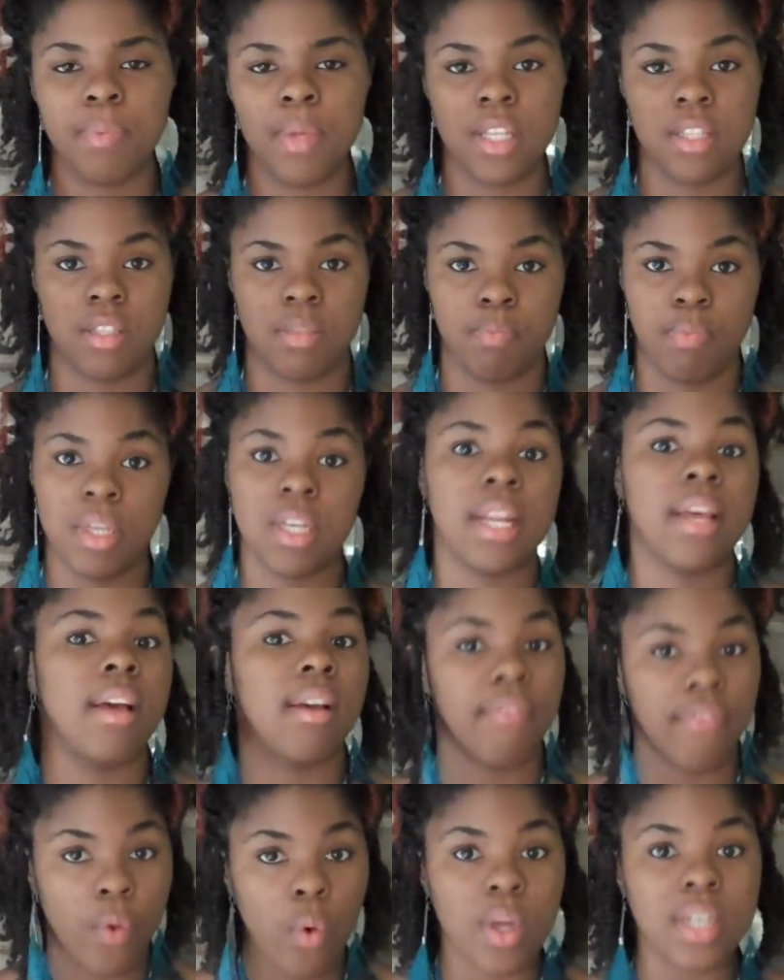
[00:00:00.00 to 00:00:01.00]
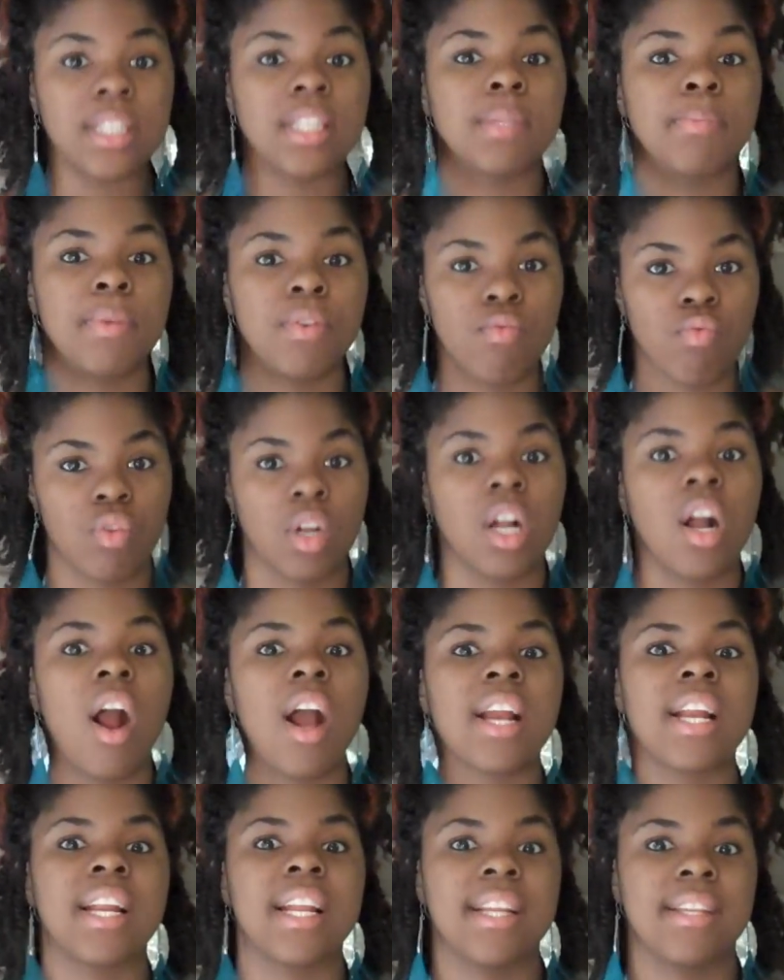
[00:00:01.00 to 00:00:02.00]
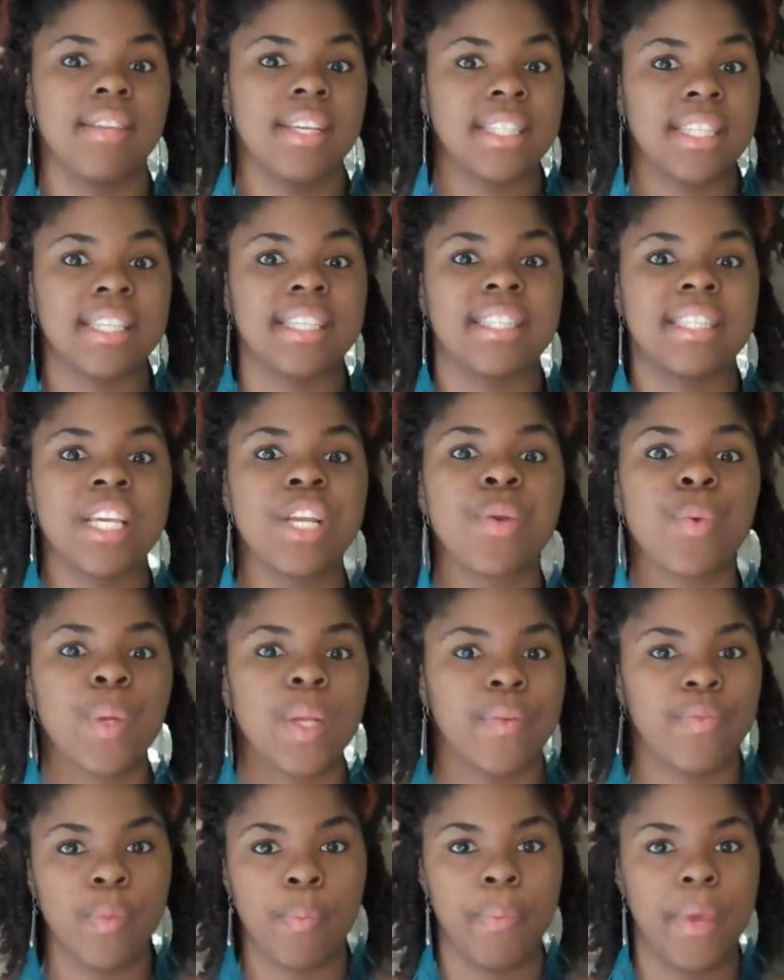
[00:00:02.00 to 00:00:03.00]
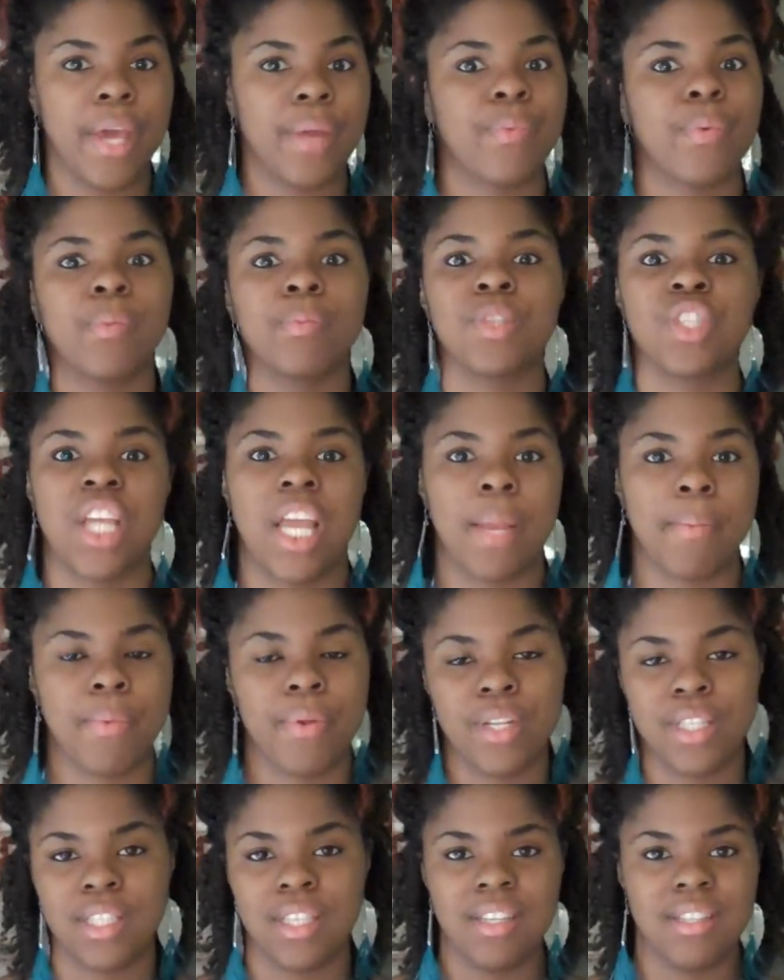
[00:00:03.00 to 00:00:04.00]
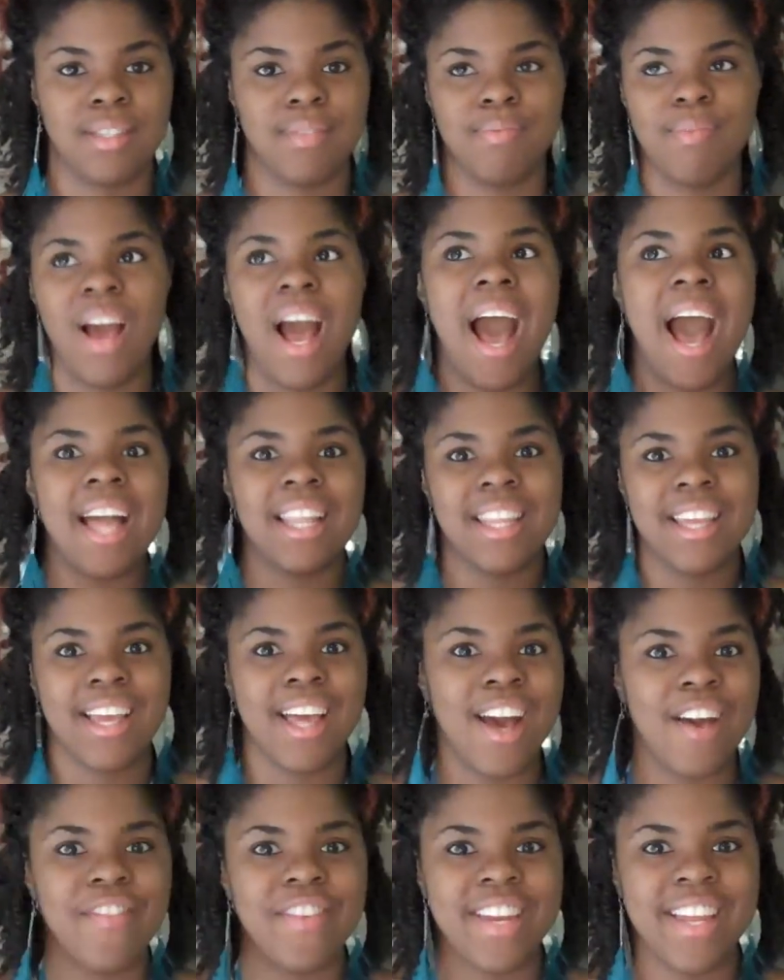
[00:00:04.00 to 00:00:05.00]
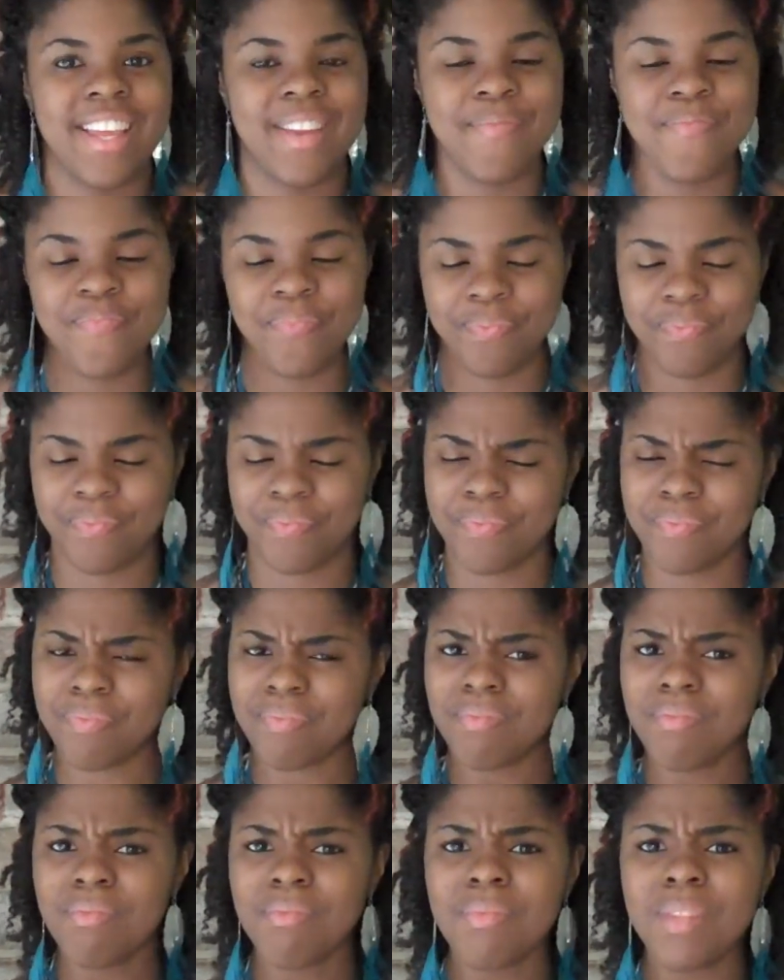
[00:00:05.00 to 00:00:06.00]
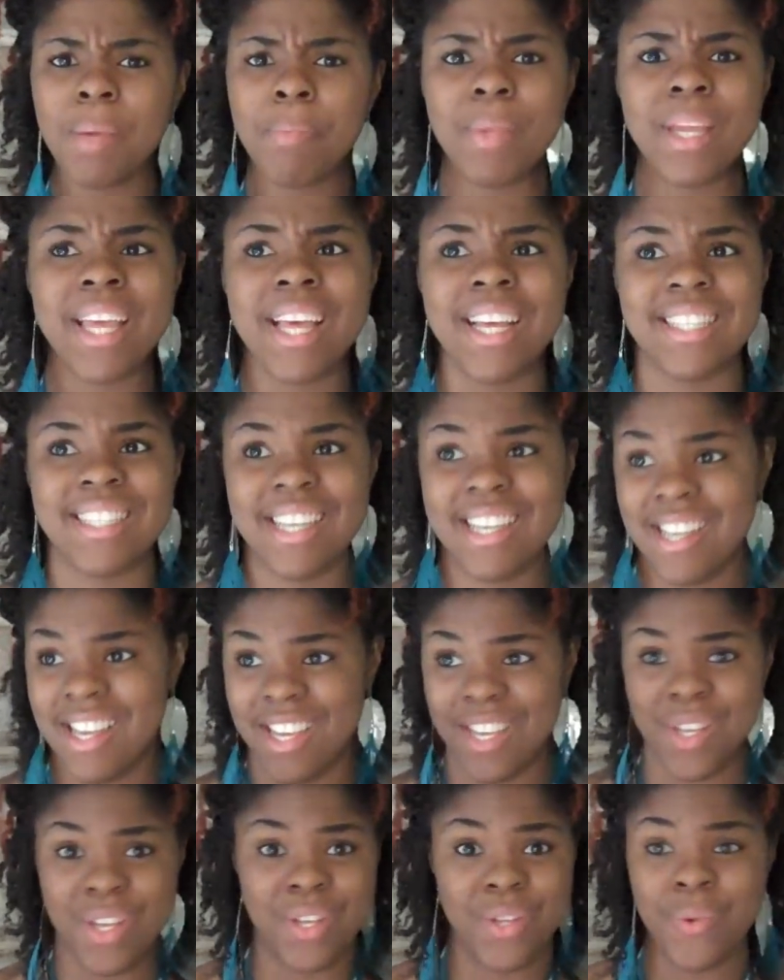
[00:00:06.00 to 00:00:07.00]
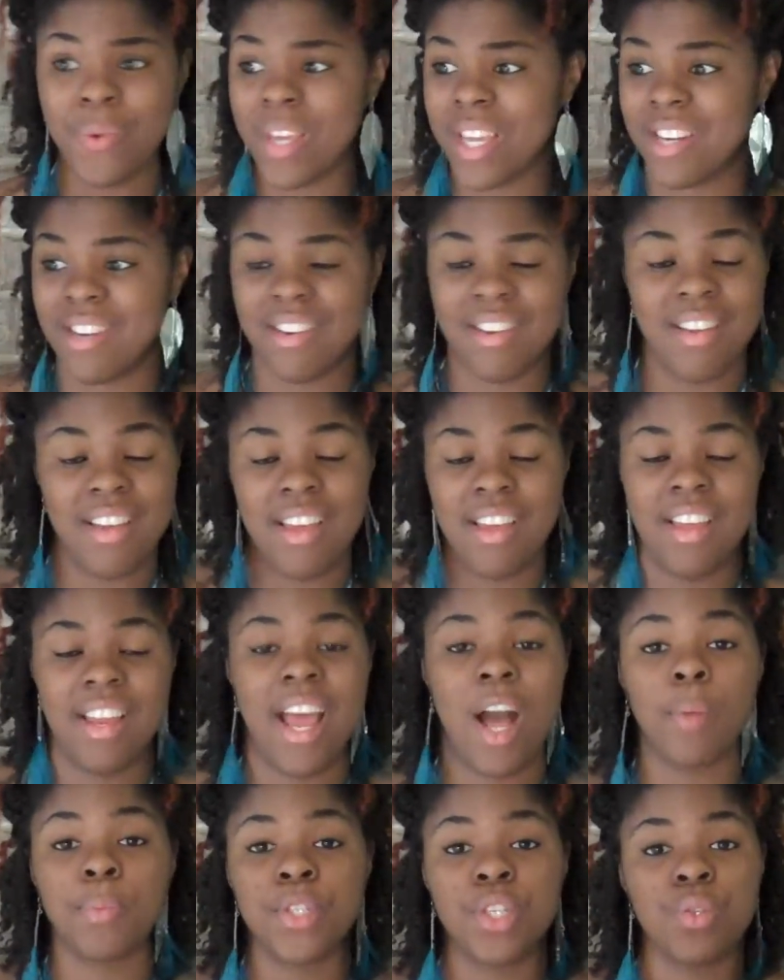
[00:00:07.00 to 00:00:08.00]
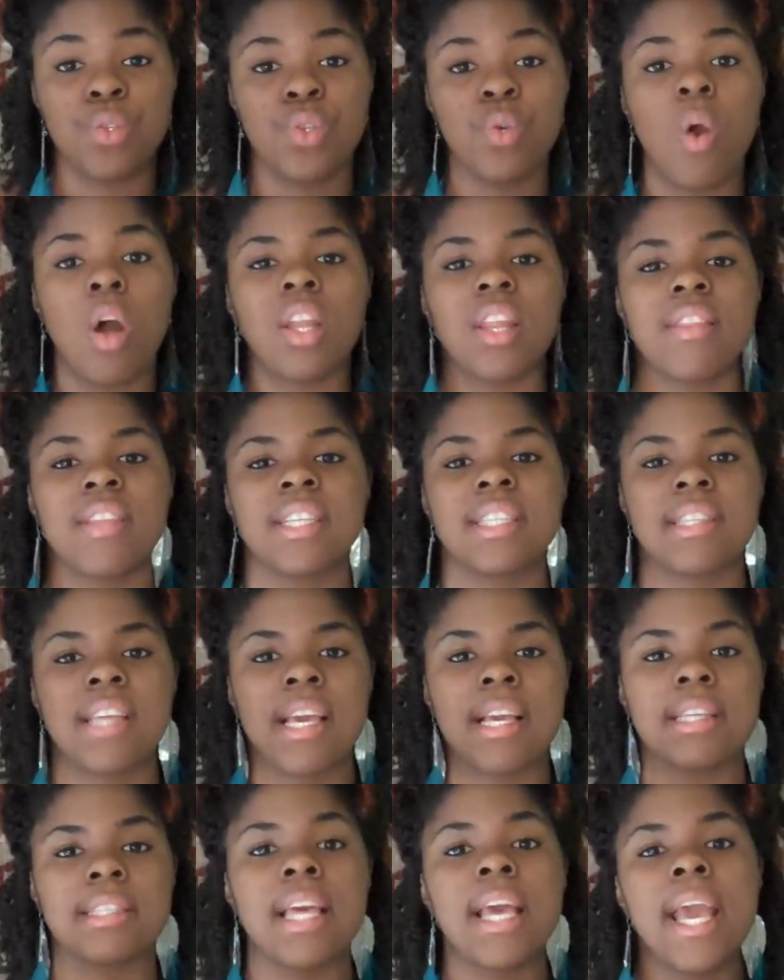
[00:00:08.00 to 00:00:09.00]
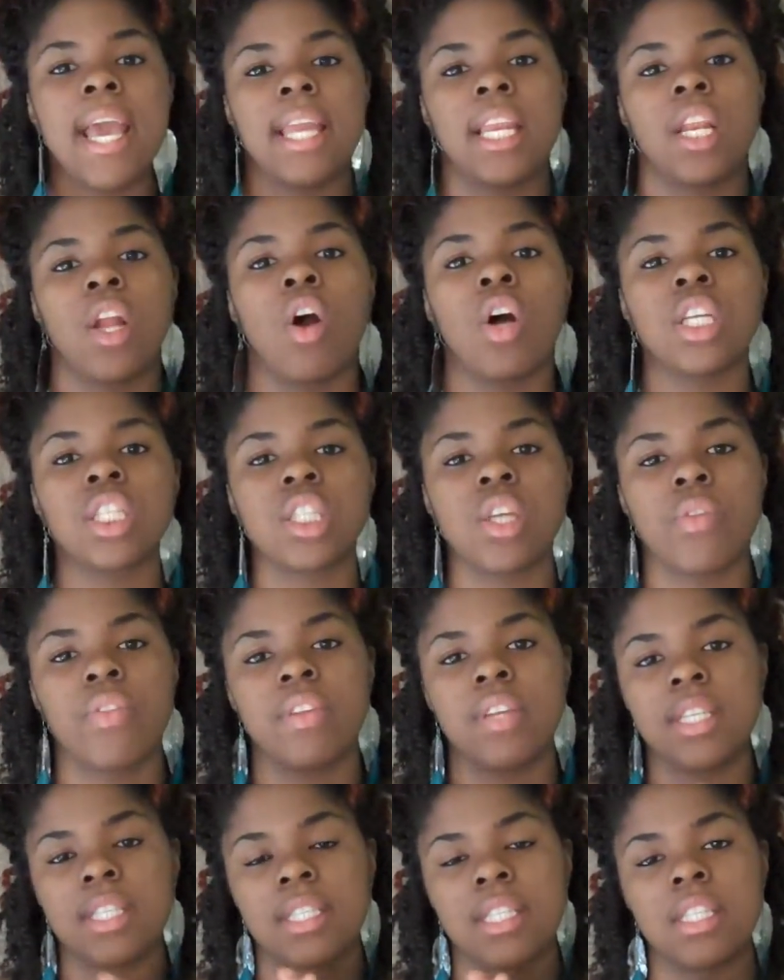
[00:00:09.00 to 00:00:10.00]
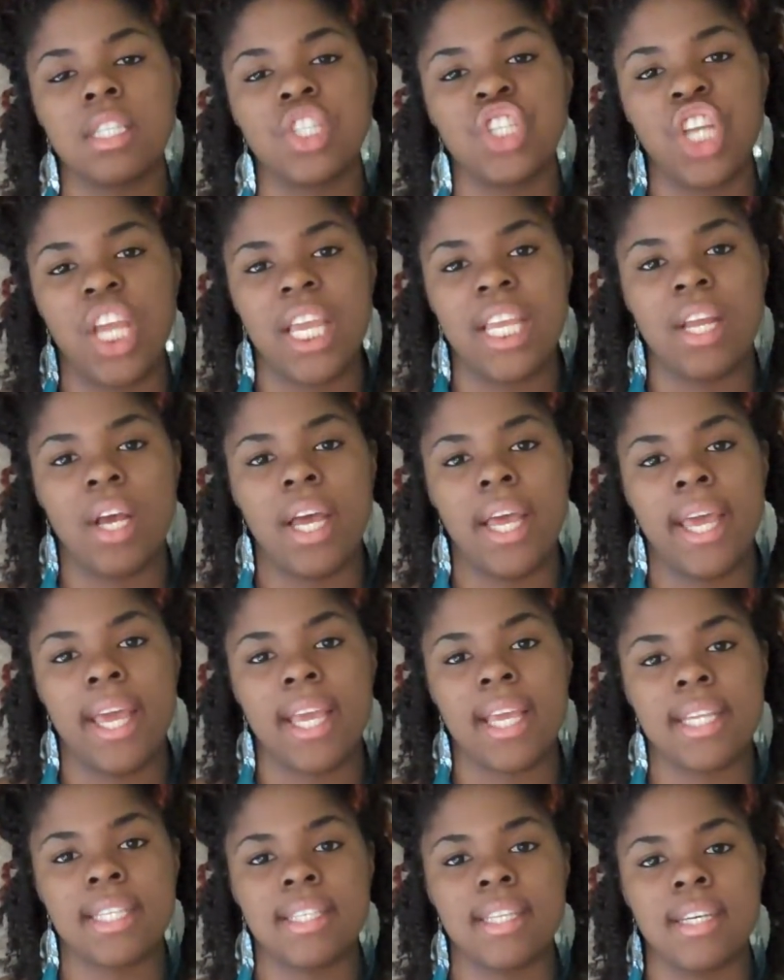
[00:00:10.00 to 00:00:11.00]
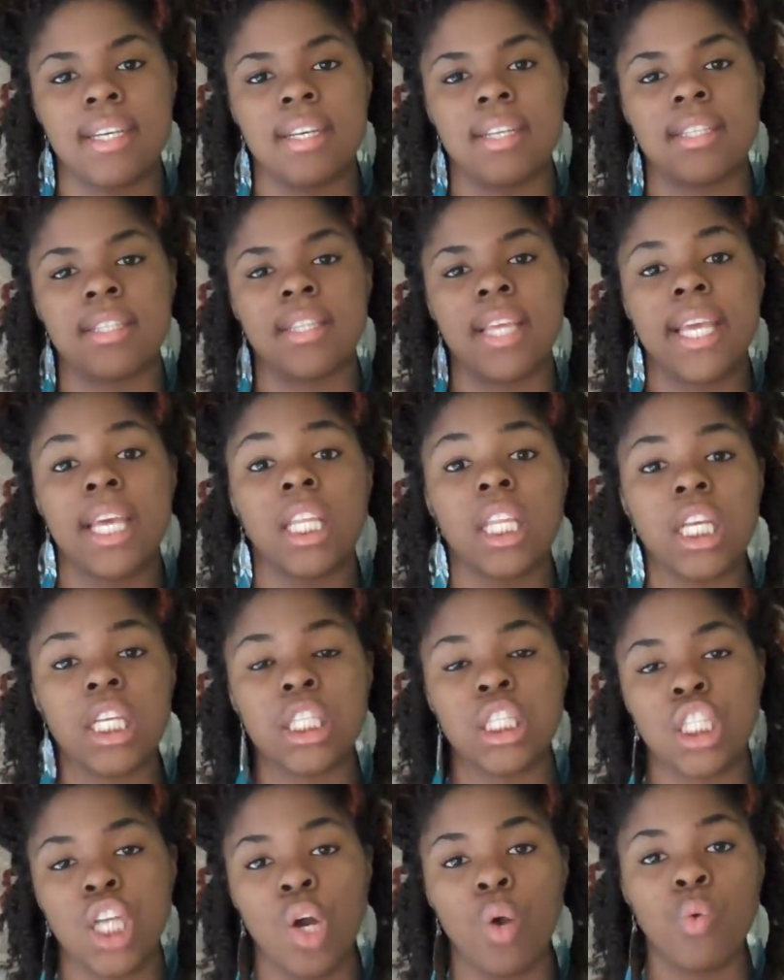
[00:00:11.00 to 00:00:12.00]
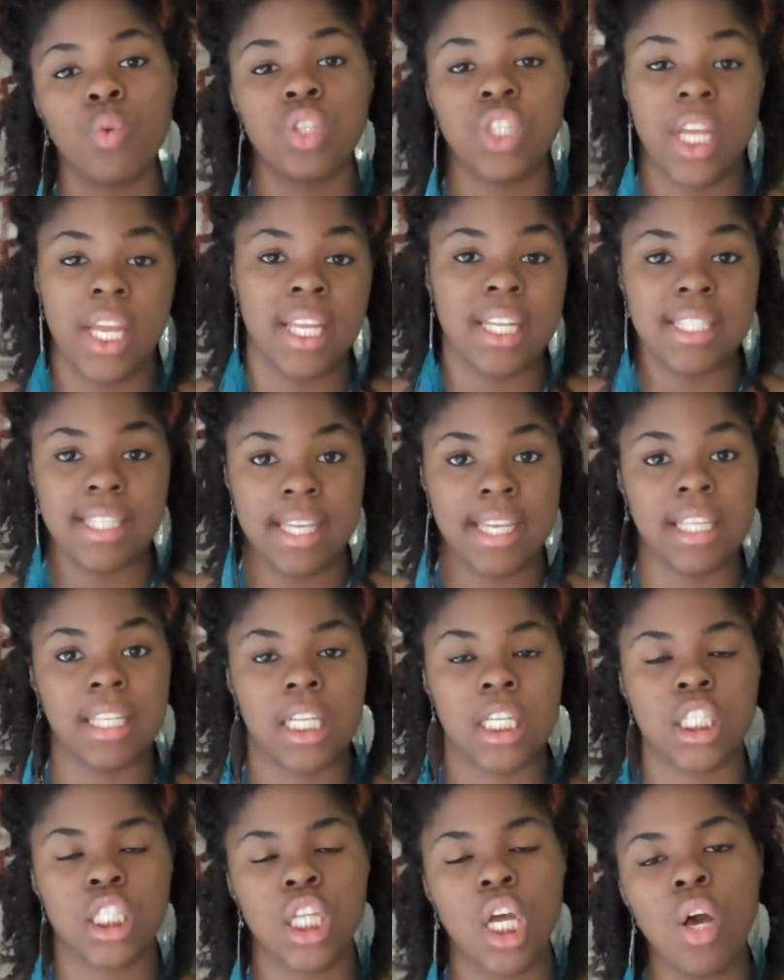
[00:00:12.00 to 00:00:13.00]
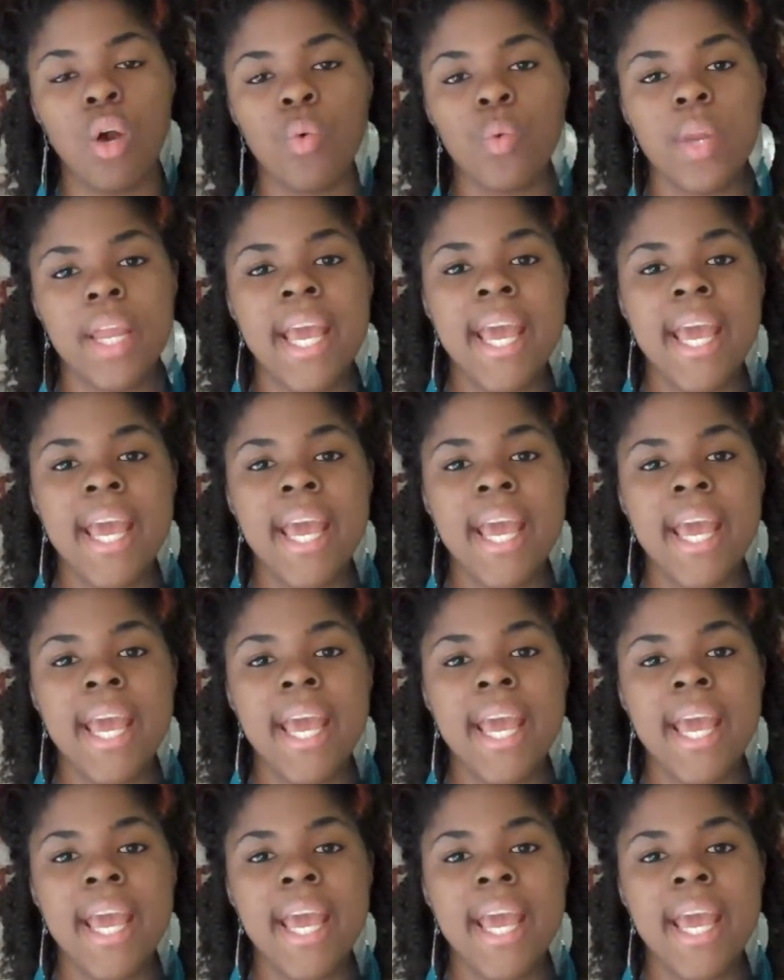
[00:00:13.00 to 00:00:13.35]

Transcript: It's been, of course, it's been regarded as a secret of the bedroom chamber. It's, it's highly coveted because it, you can, it helps you do all of these things. And it also, since jade egg is a healing stone, jade is a healing stone,